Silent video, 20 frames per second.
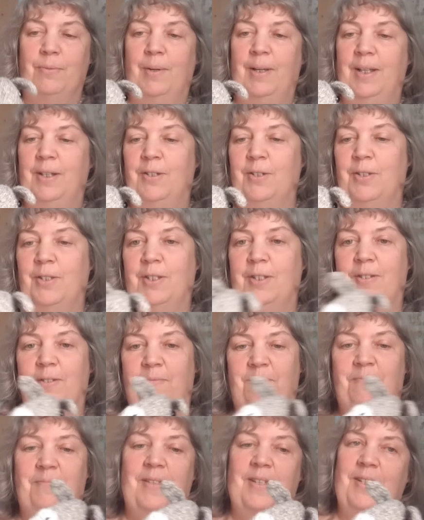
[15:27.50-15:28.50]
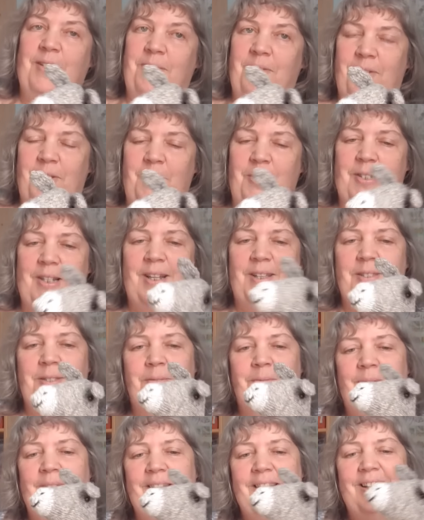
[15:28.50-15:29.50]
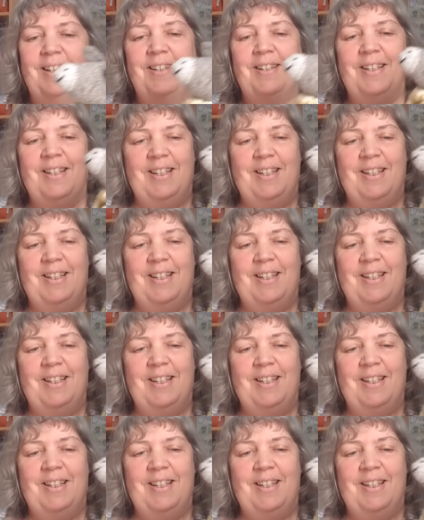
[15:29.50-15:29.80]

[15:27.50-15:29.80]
away just last week.